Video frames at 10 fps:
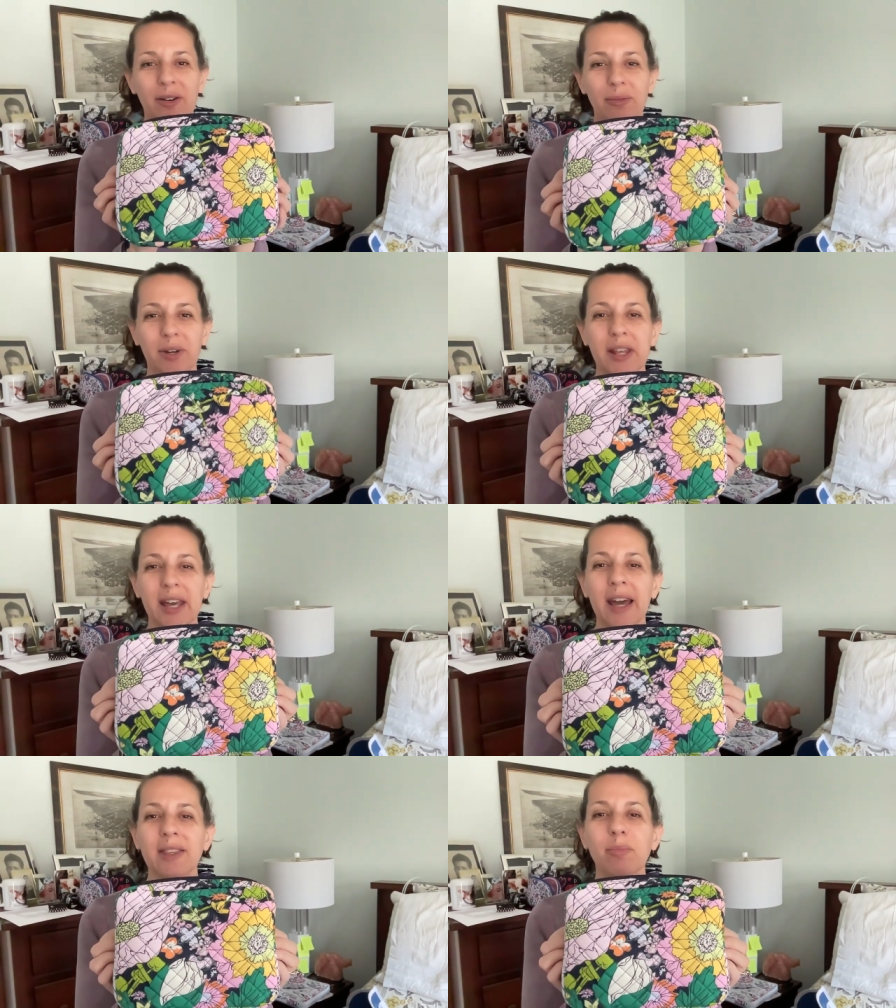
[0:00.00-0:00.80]
when they
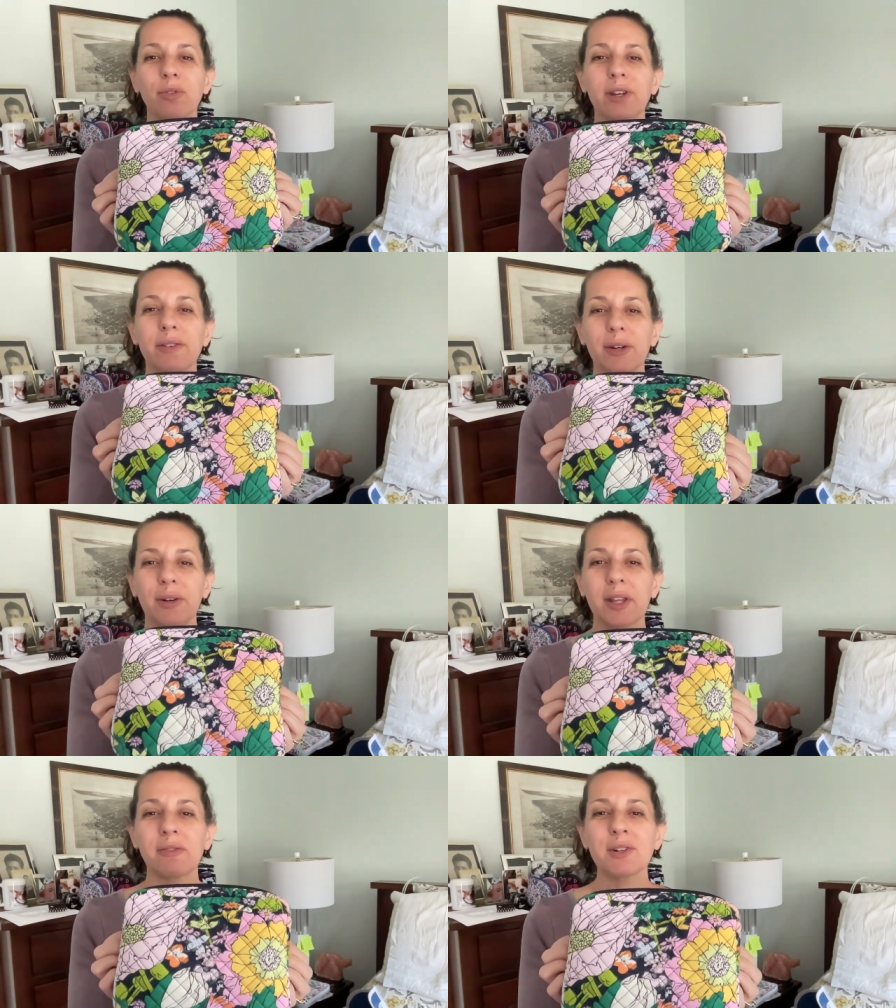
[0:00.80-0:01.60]
had the preview,
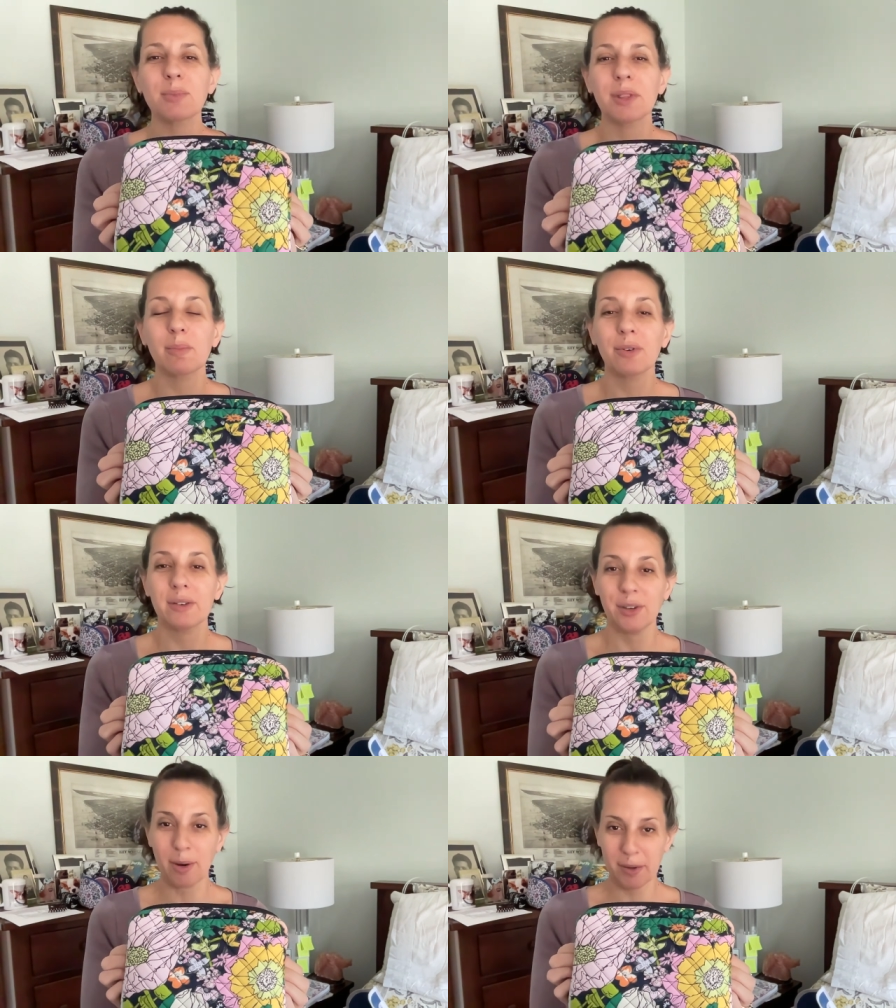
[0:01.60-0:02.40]
when they first put the
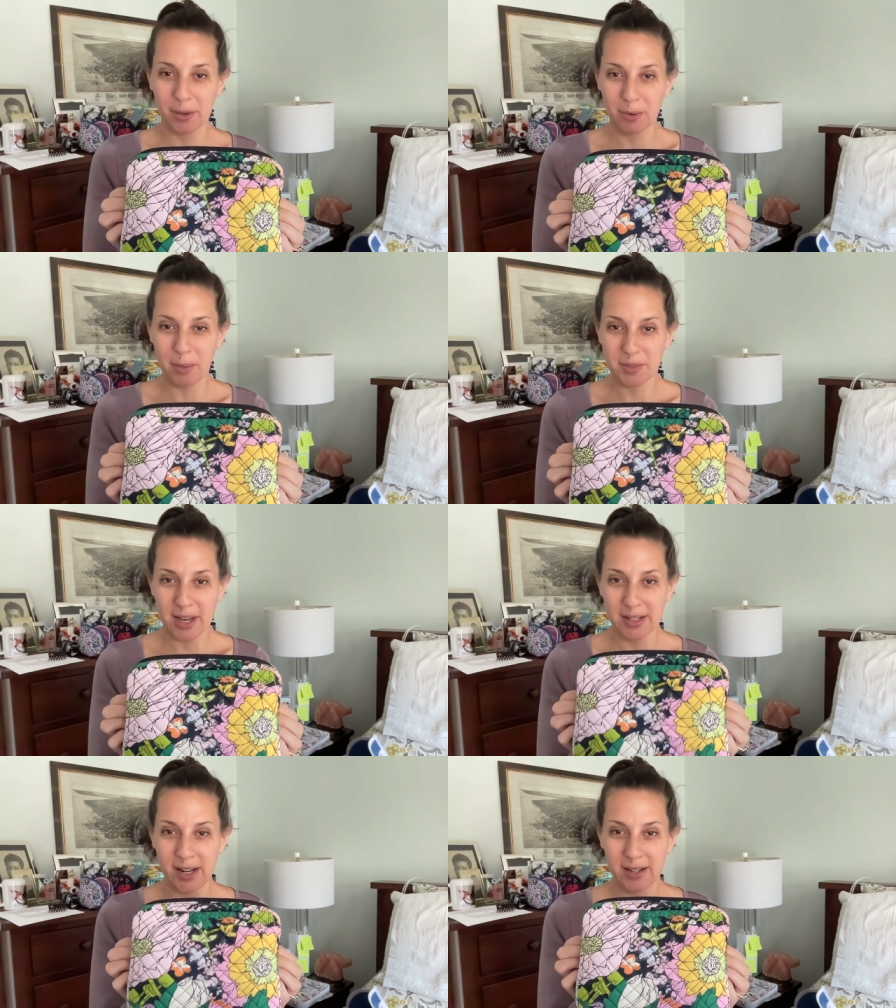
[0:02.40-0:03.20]
preview up on the
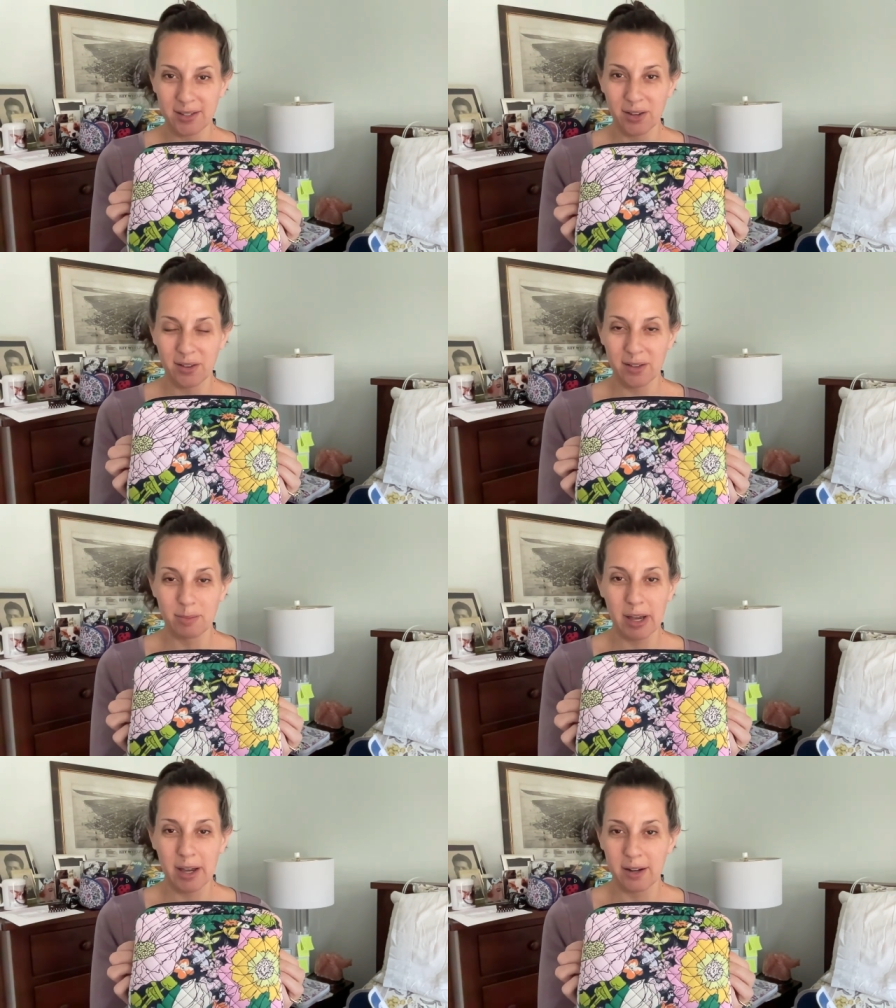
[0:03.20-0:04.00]
website and I saw this
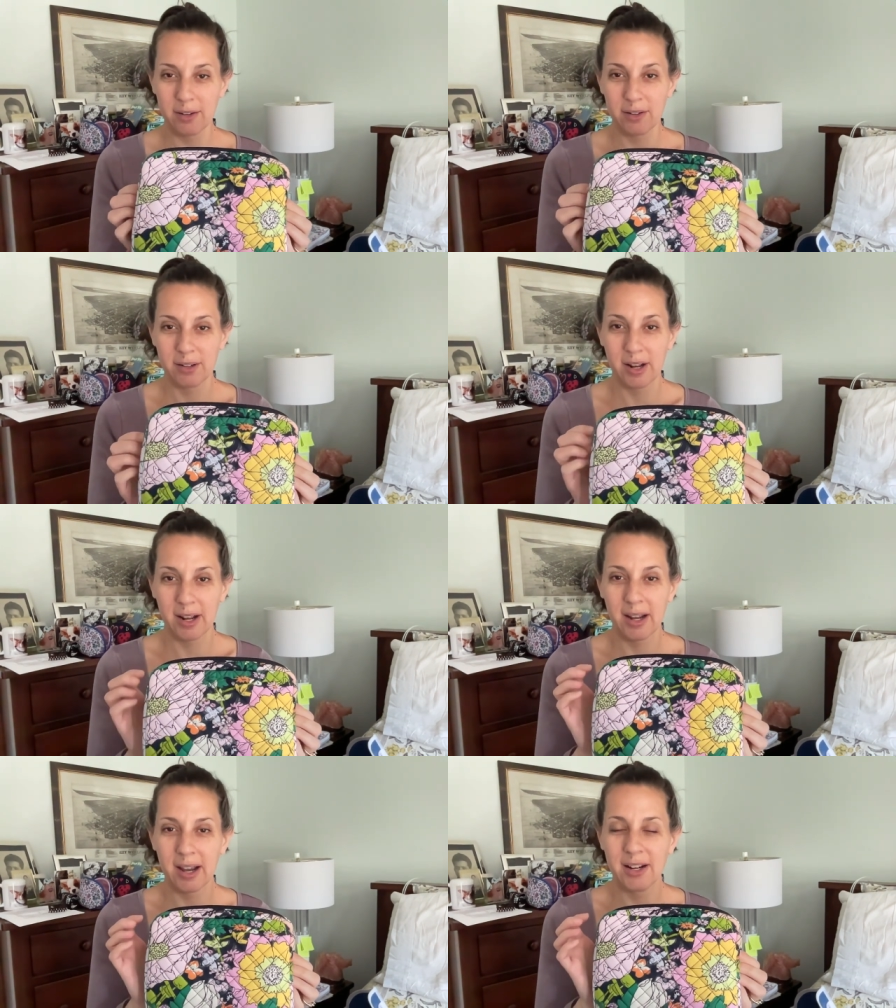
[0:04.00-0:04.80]
pattern,
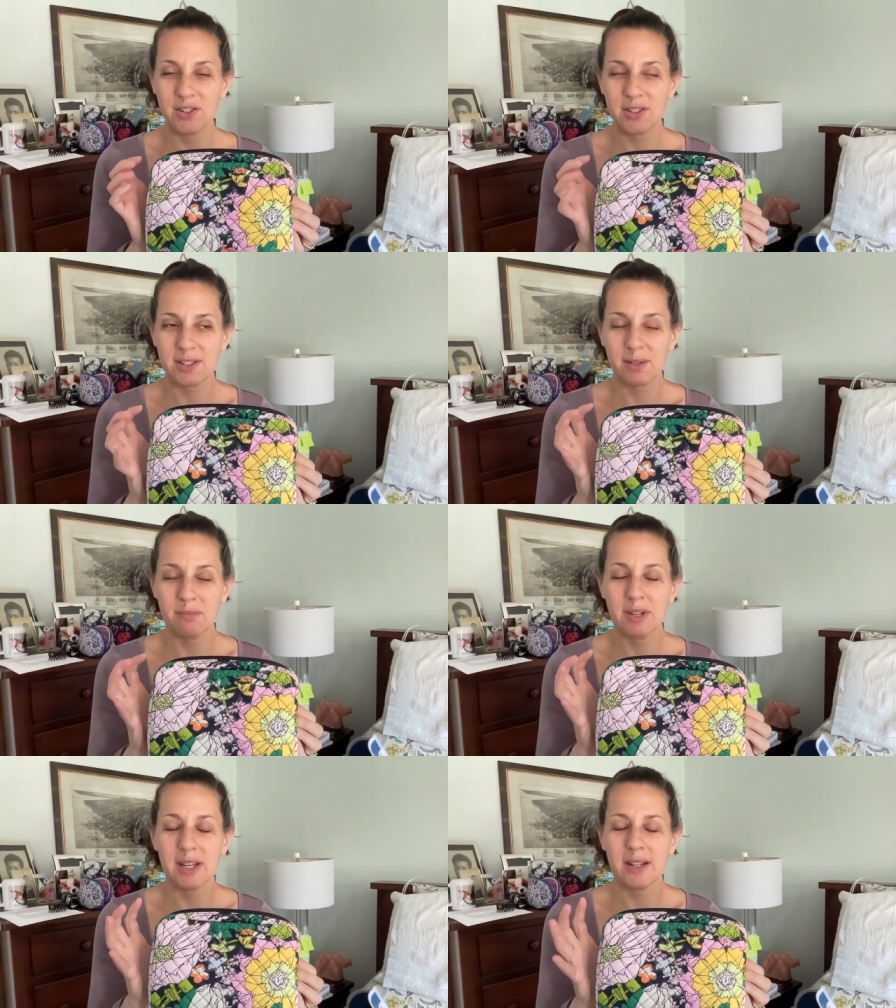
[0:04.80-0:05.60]
I, I just
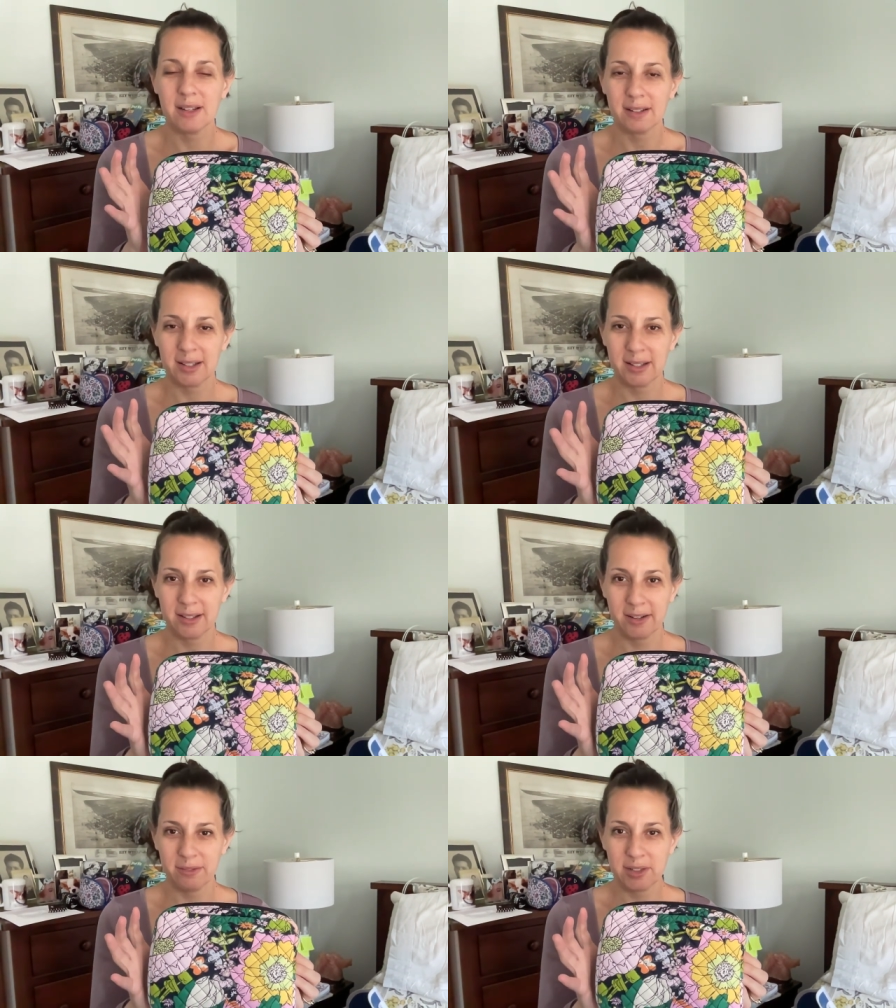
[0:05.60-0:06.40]
immediately
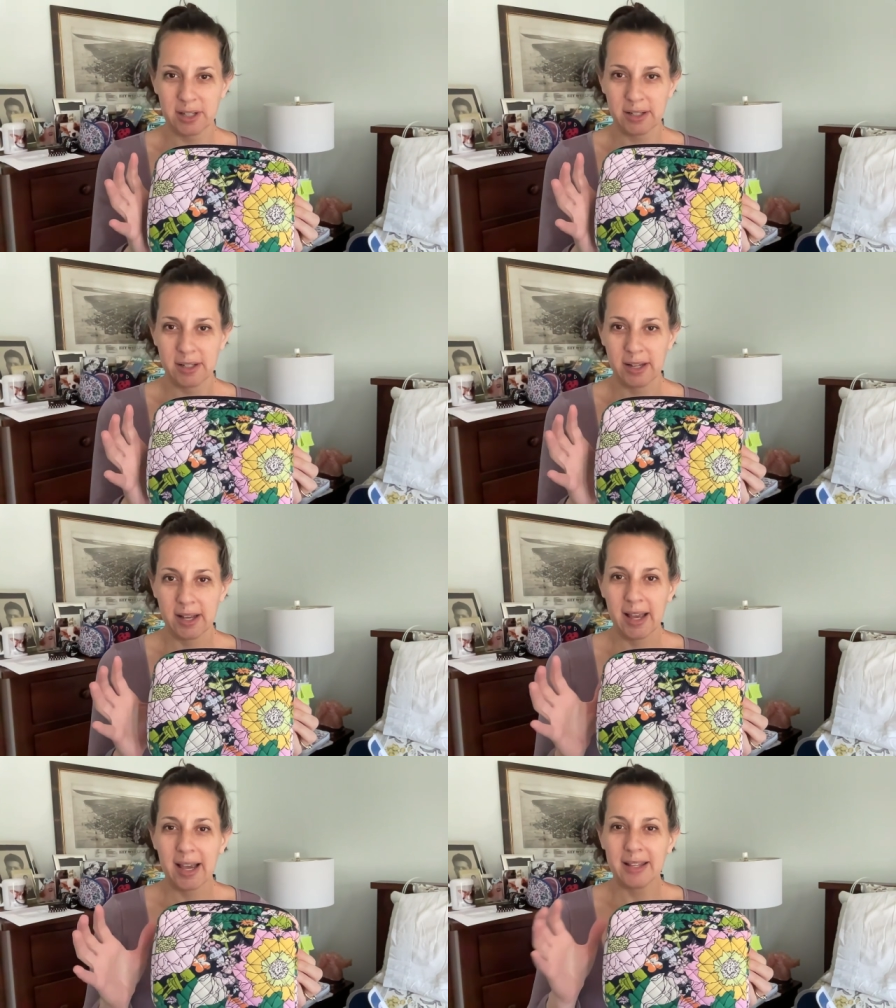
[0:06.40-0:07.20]
loved it.
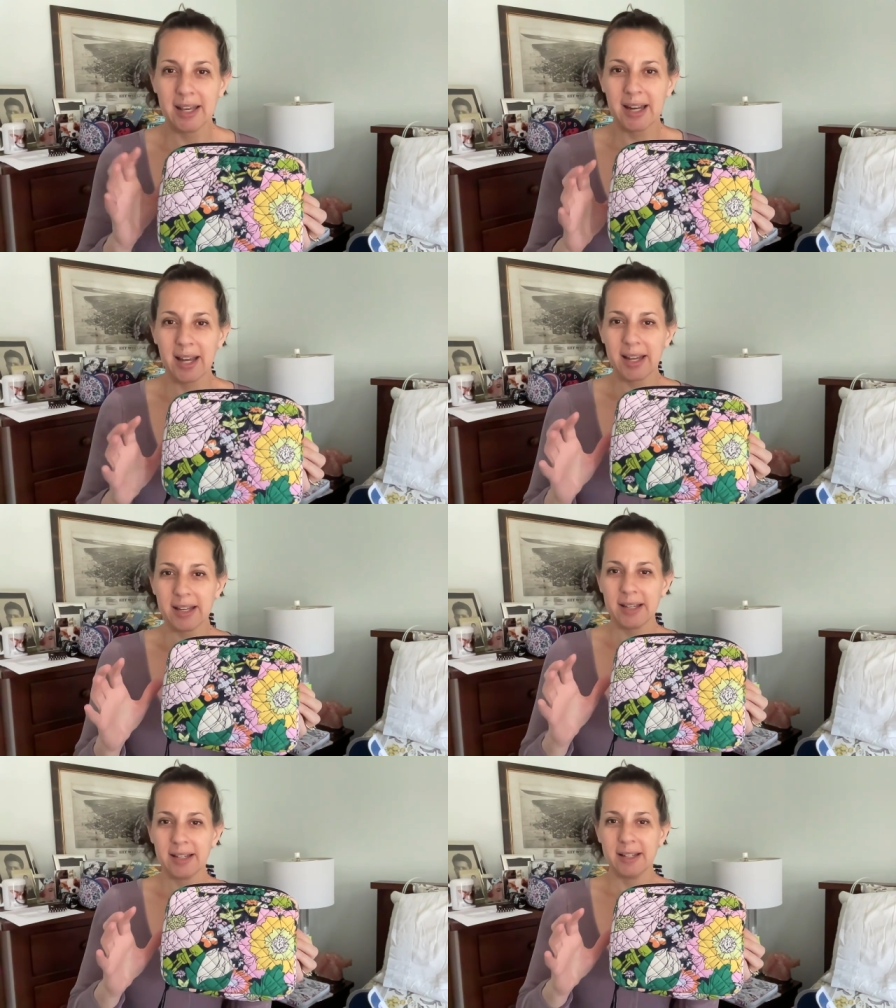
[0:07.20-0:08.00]
And then I